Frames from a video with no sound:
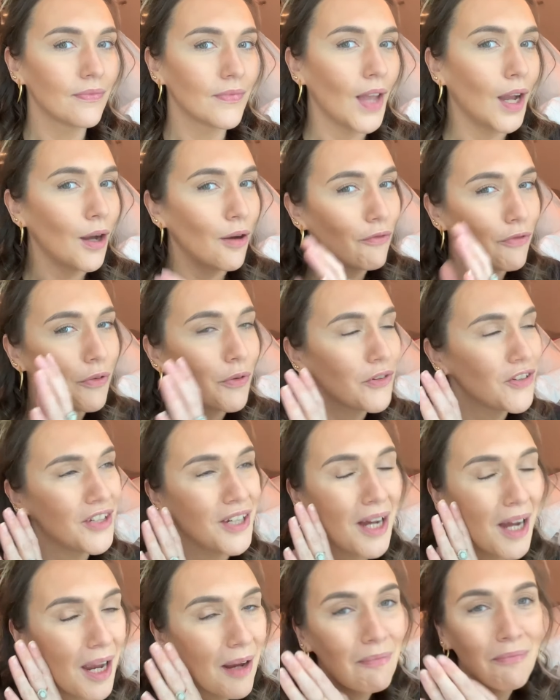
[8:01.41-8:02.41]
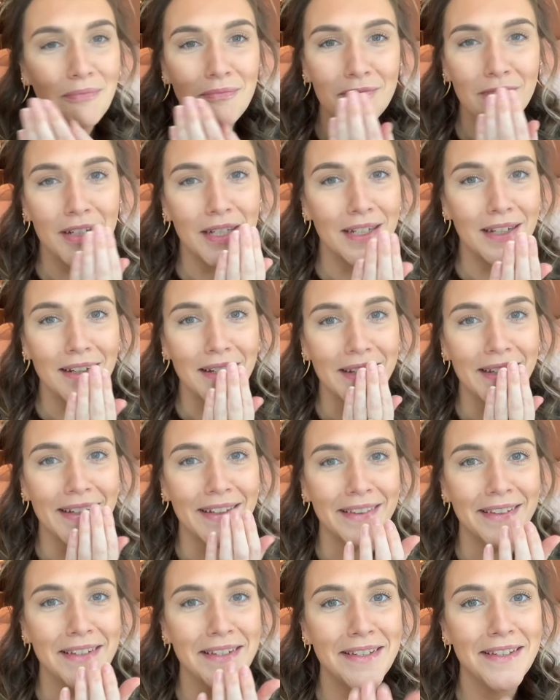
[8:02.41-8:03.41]
Unfortunately, I am really liking
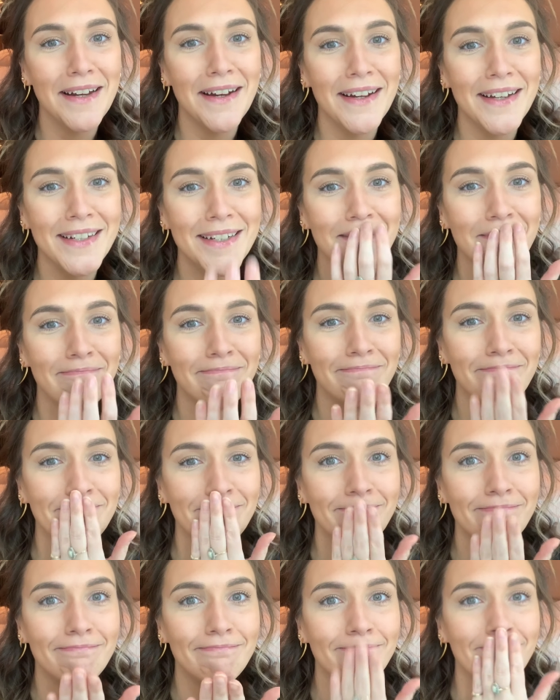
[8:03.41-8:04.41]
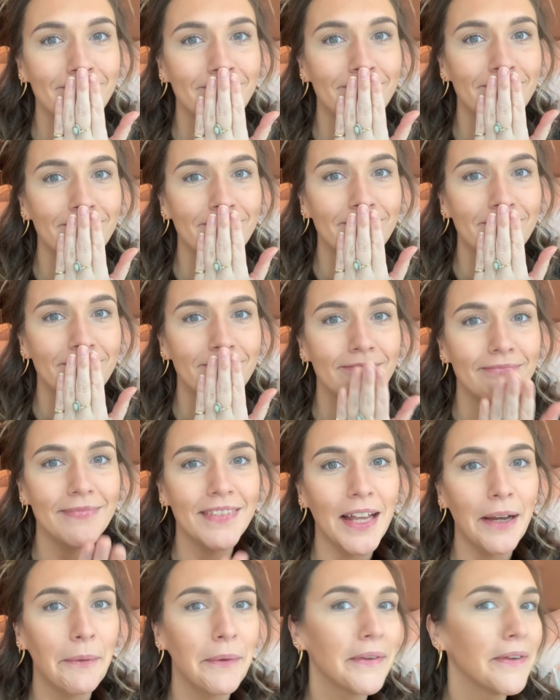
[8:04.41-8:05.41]
this side.
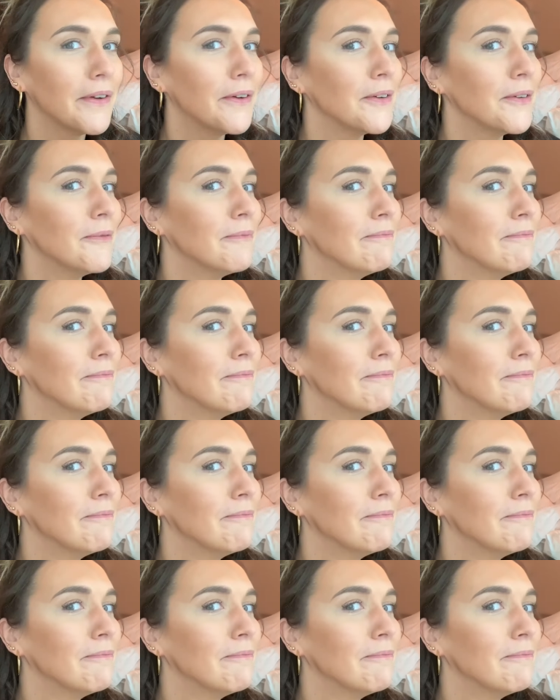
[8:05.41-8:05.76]
Now it's on.